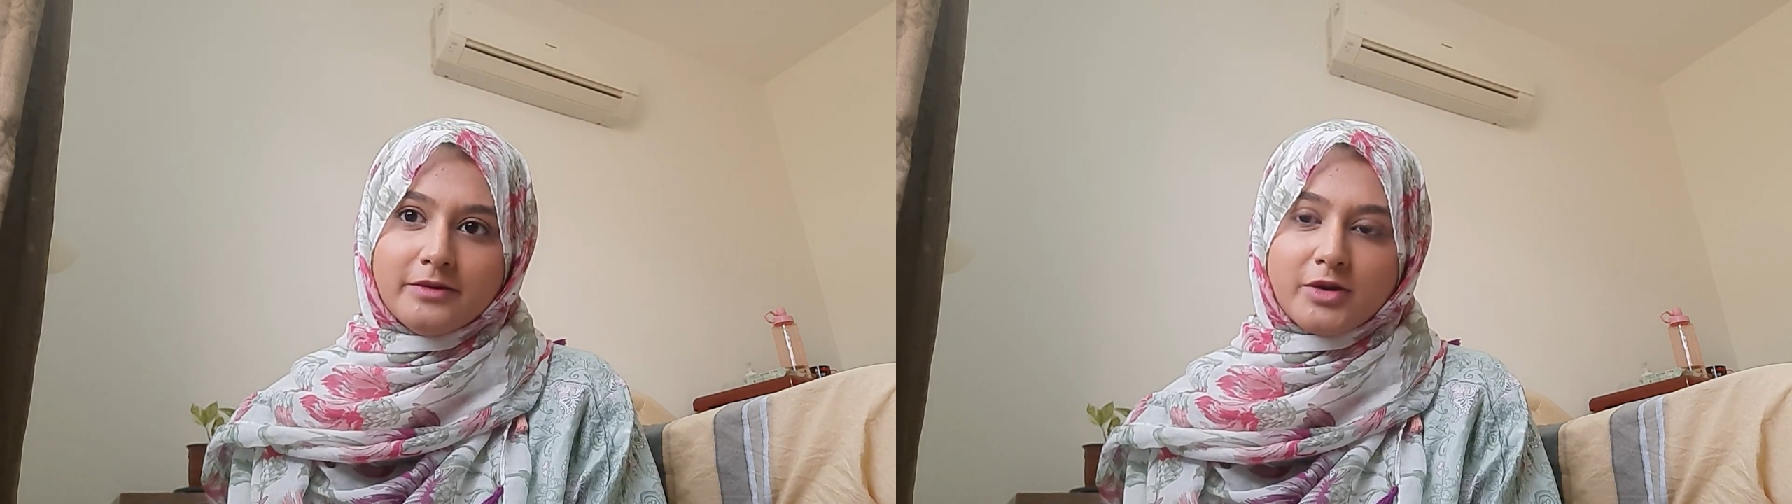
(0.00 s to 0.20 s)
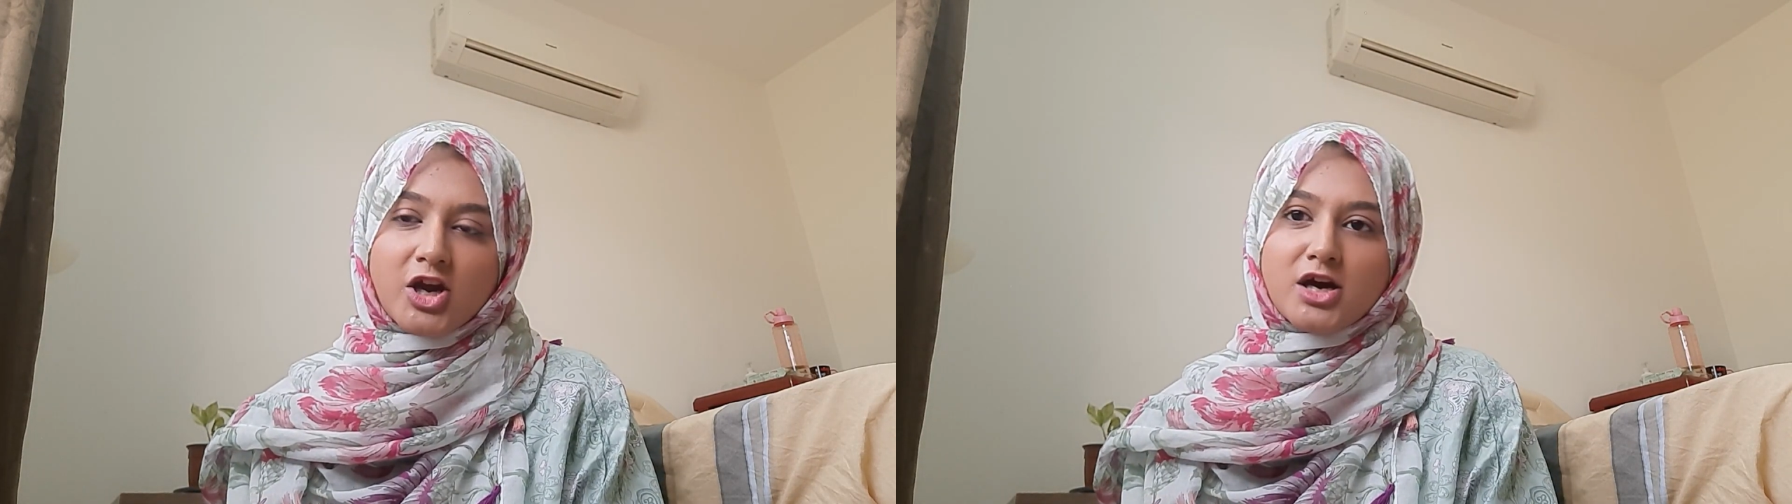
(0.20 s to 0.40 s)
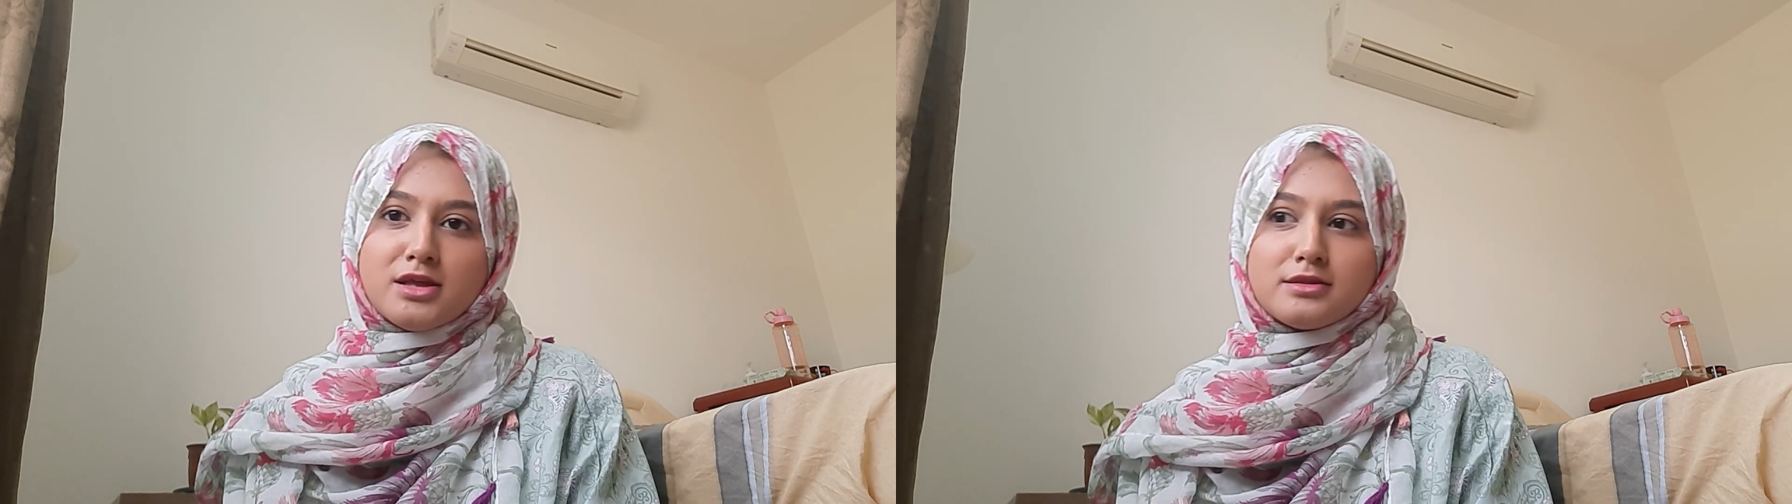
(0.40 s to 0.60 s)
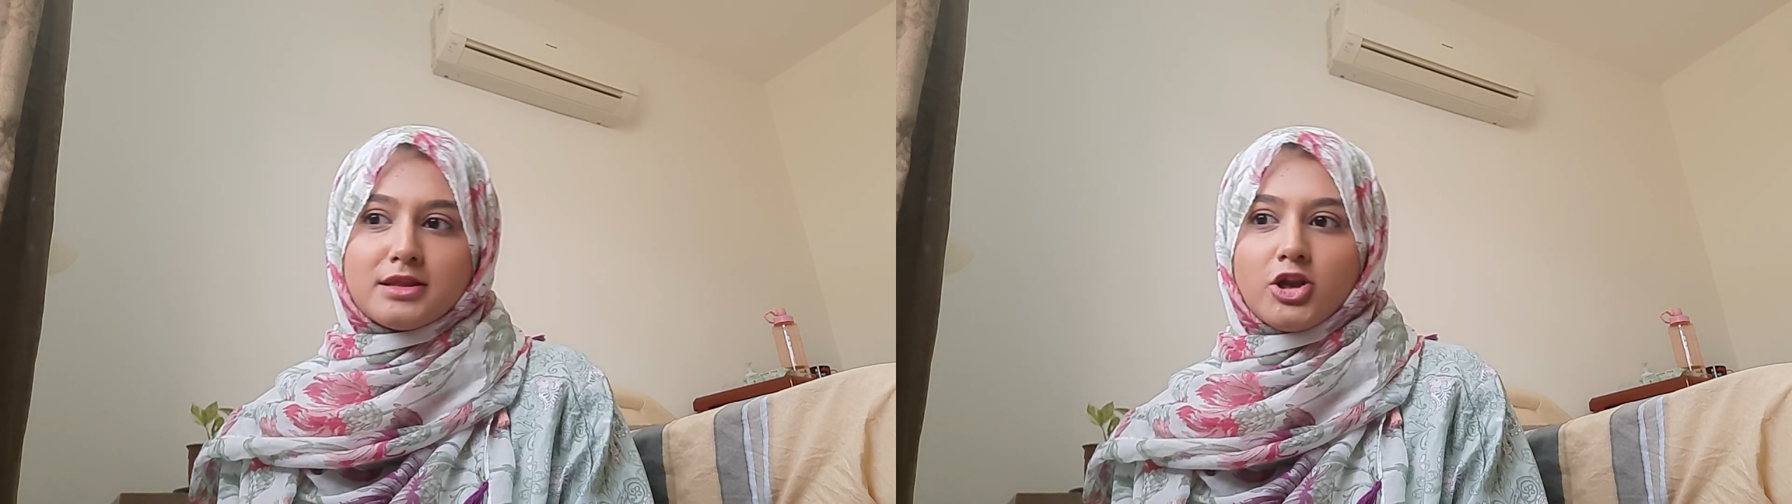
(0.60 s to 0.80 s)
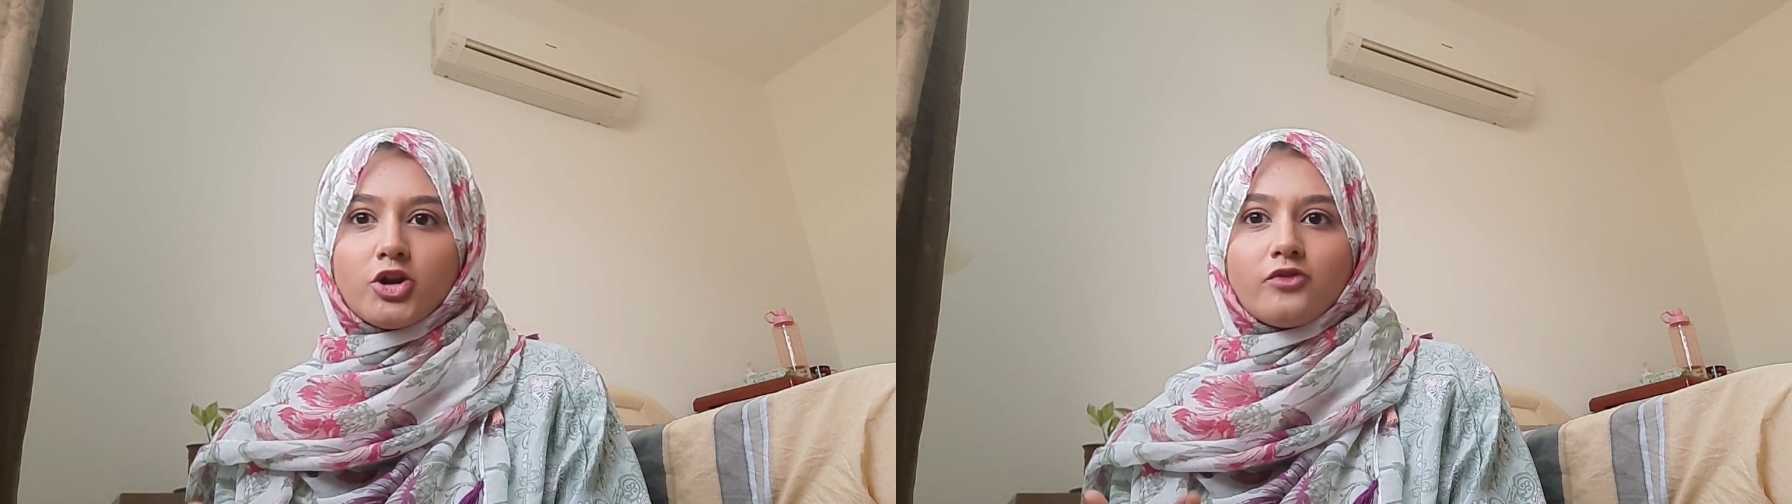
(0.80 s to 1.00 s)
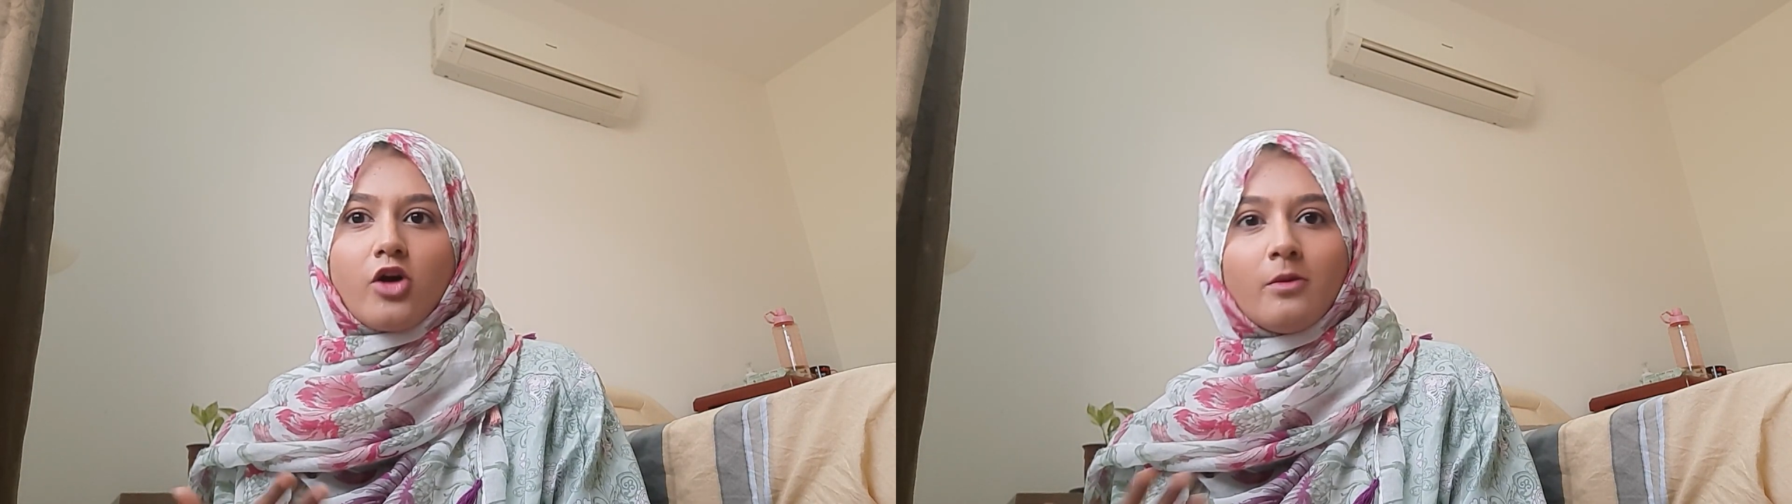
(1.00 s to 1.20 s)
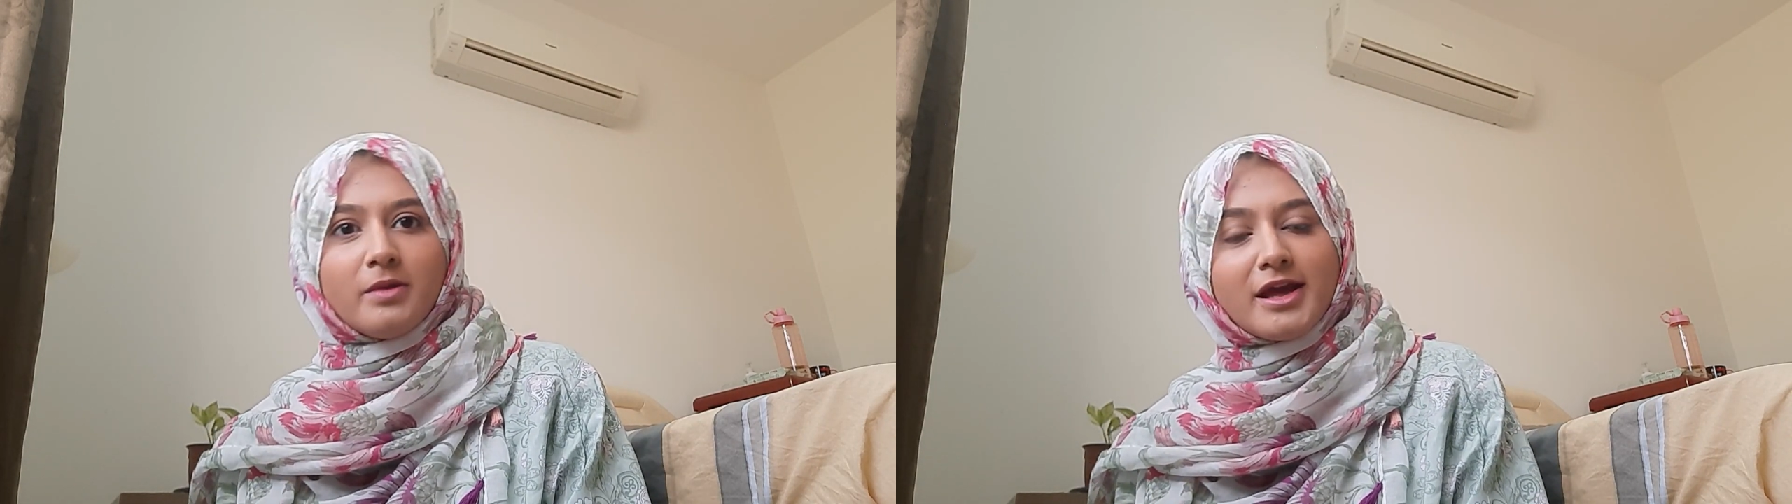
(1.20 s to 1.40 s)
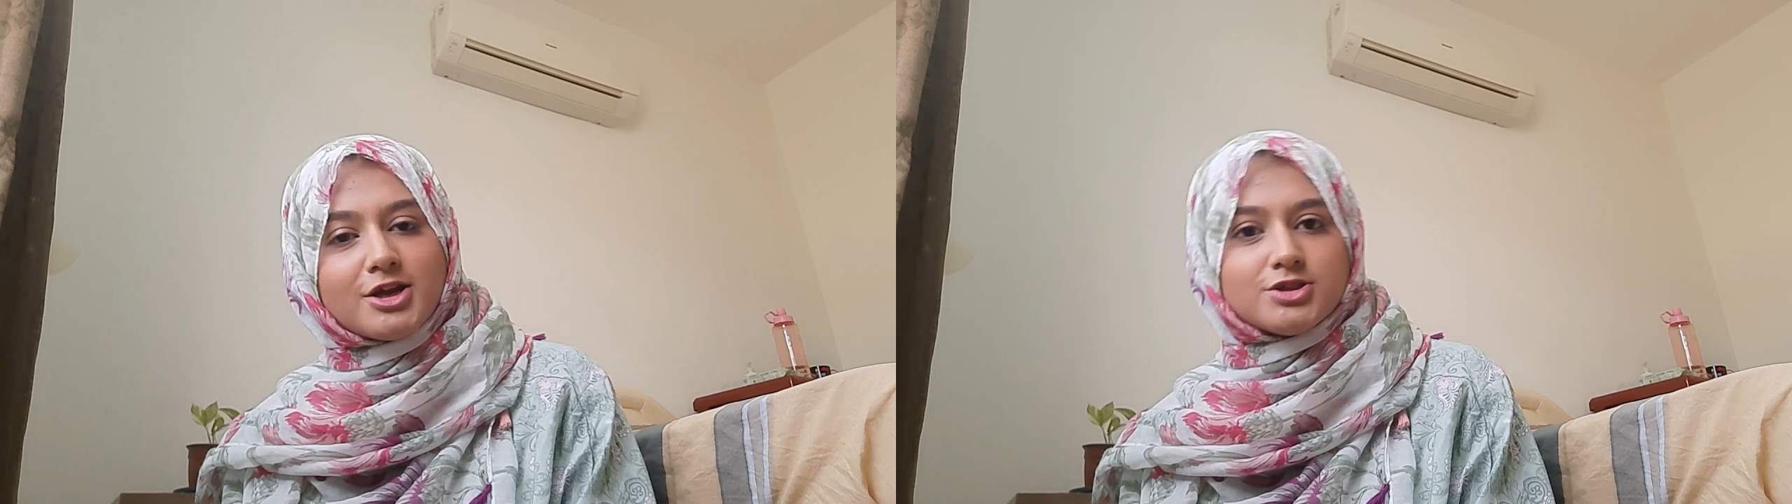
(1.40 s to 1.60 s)
because a lot of
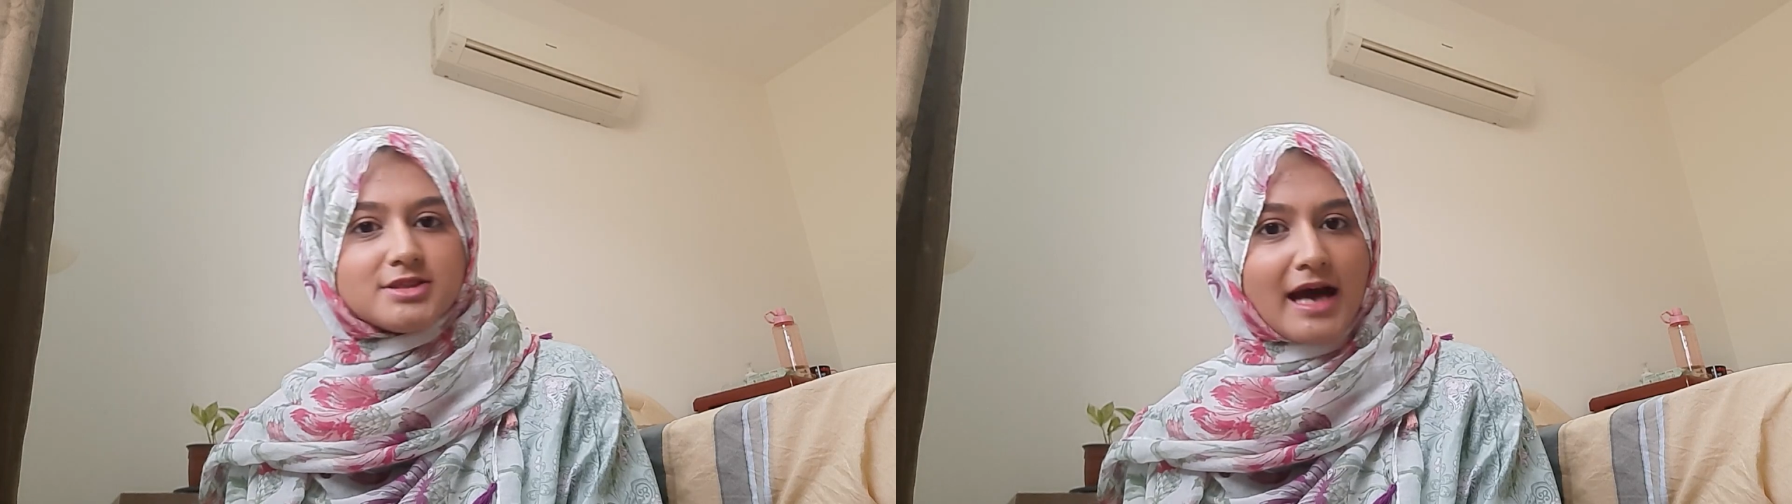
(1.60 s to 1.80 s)
complications